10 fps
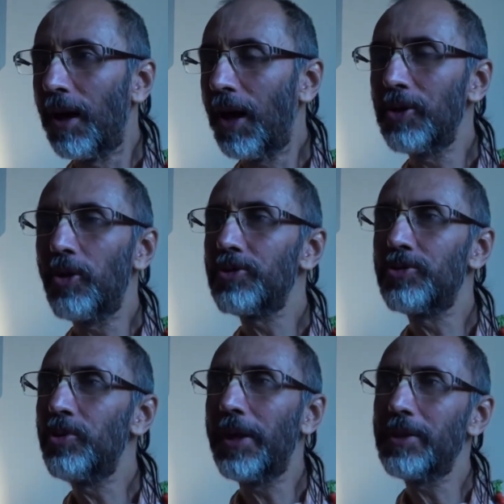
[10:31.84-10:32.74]
I
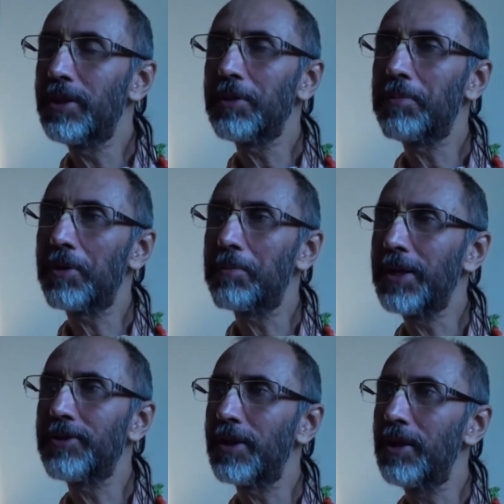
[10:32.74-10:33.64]
won't do anything for
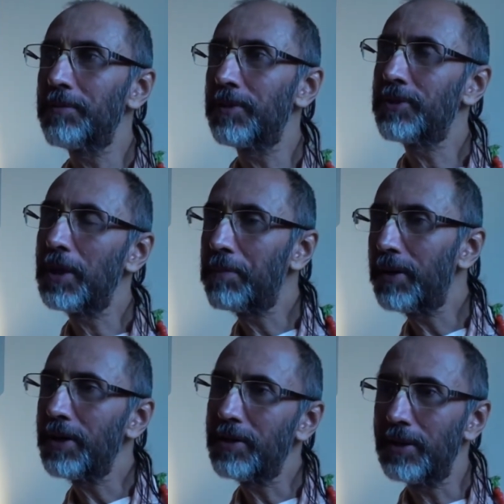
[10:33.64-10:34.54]
myself
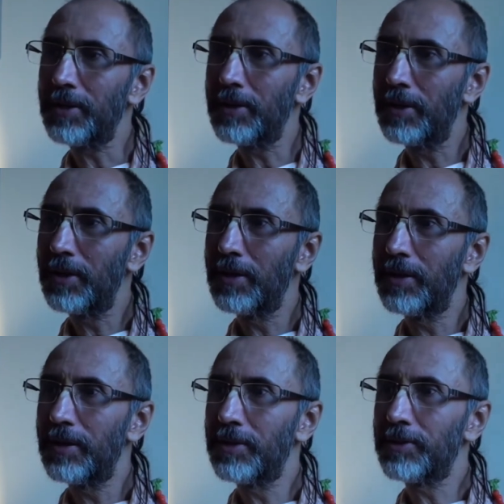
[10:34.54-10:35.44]

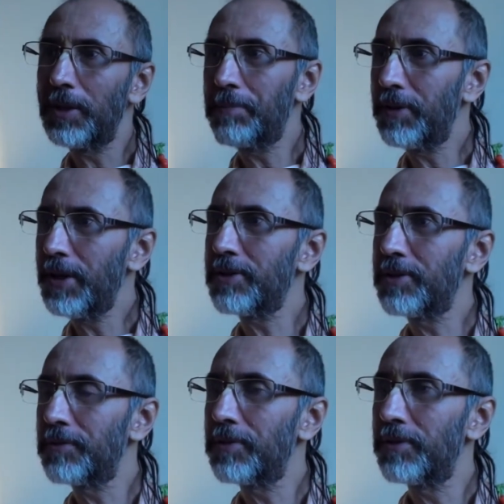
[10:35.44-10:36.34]
separate
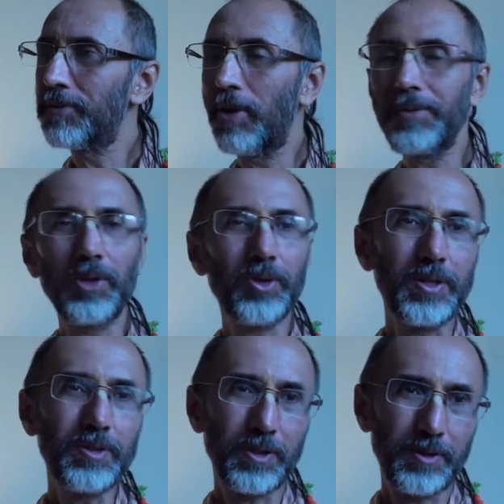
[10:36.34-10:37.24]
from your
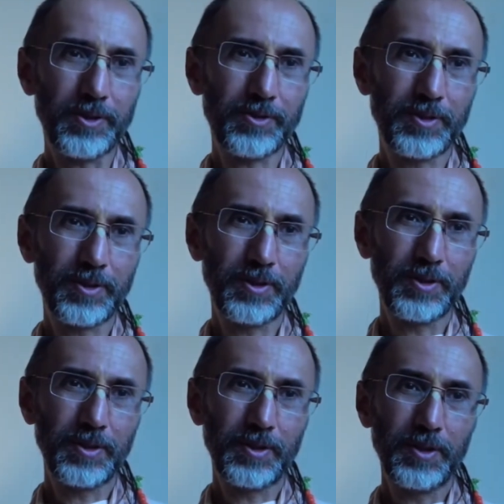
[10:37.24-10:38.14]
interest.
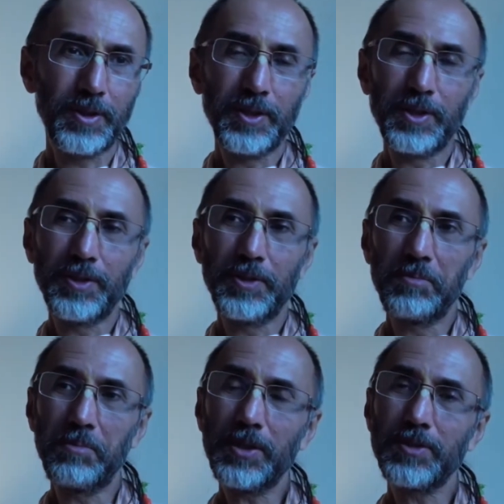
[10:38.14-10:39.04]

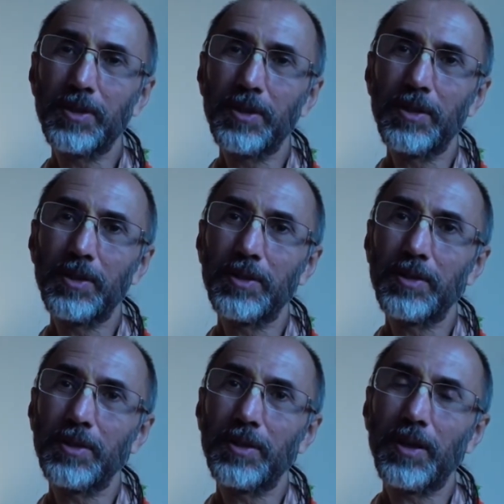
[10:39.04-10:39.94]
But
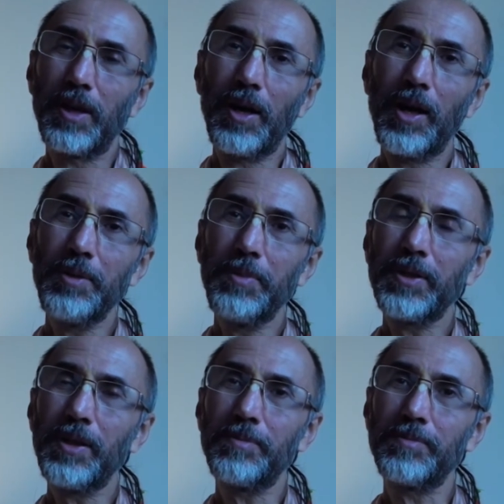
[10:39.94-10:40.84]
I
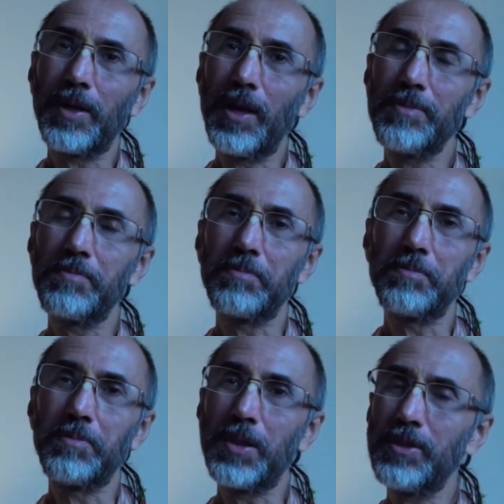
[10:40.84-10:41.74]

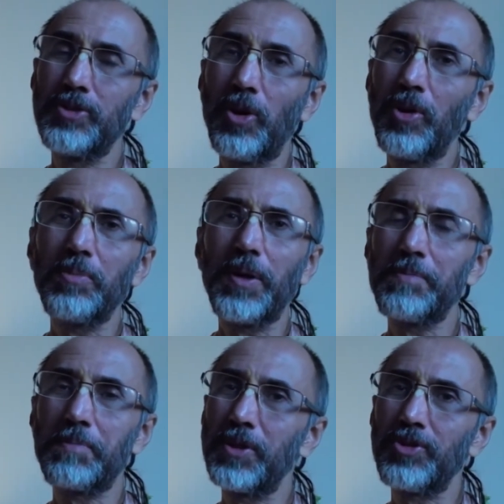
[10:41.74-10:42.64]
merge all my
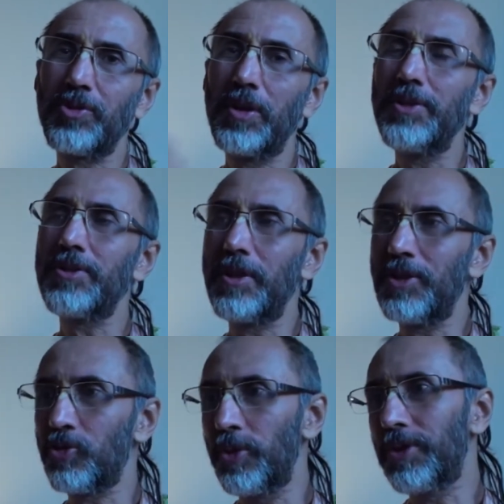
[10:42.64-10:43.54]
personal
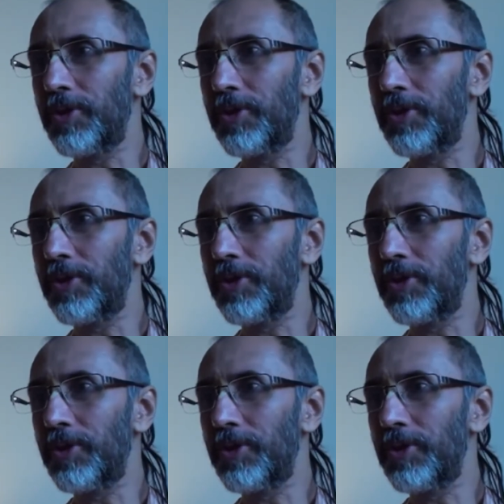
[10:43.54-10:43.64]
interest with